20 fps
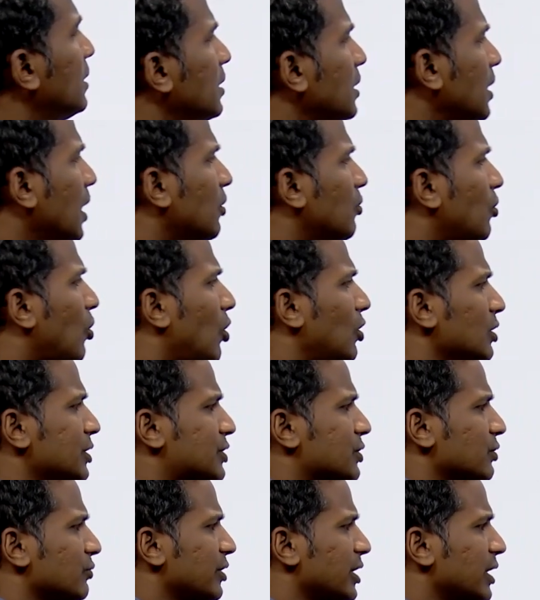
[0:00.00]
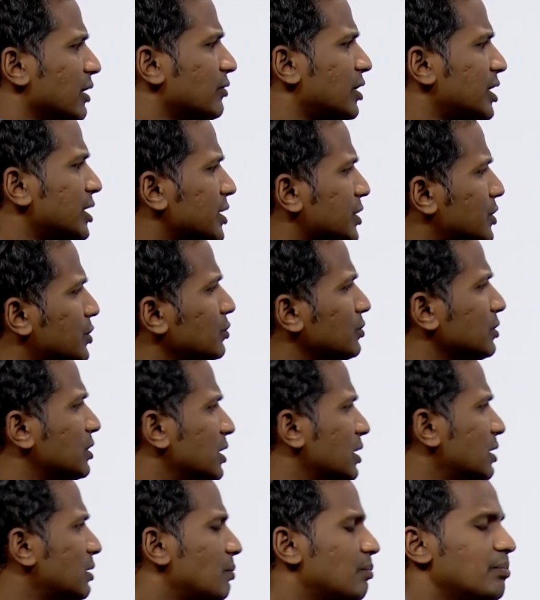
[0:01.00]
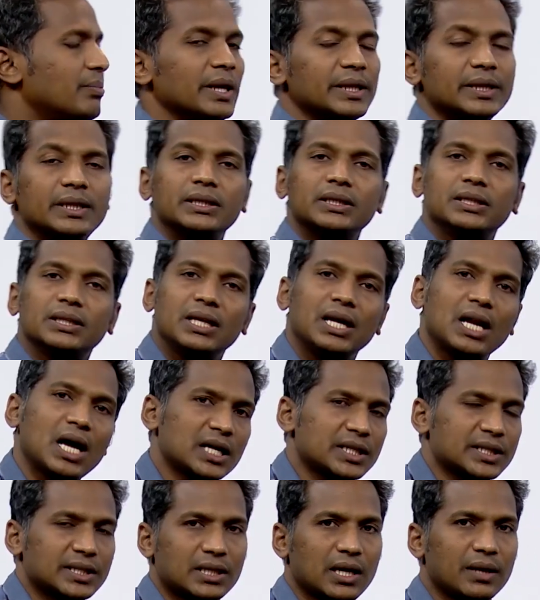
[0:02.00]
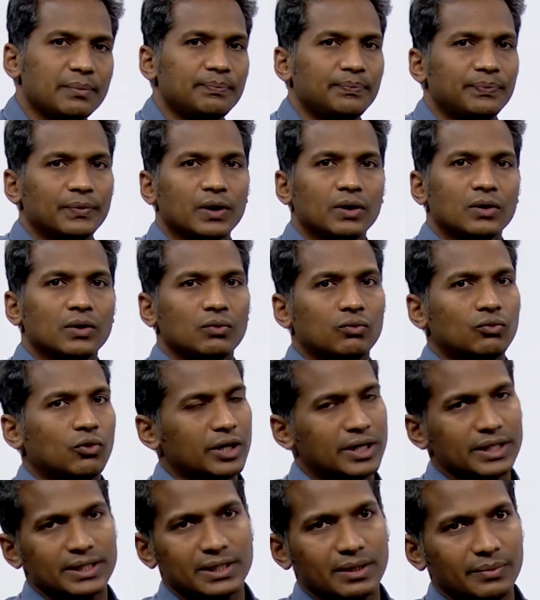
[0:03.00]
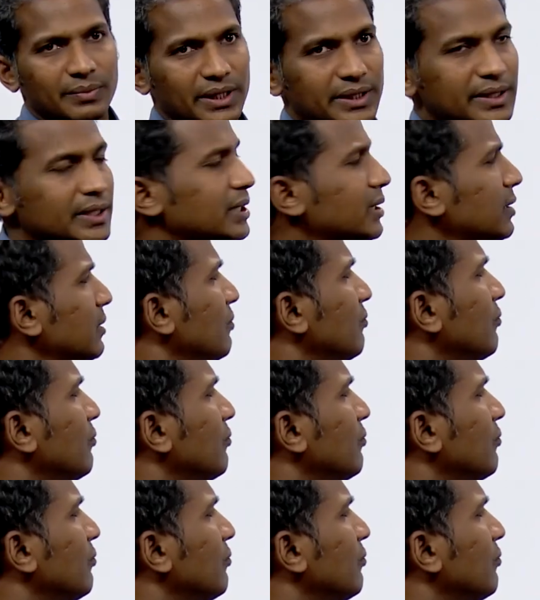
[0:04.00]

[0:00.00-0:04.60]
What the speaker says: Now, also we have understood the method last time. What is the method?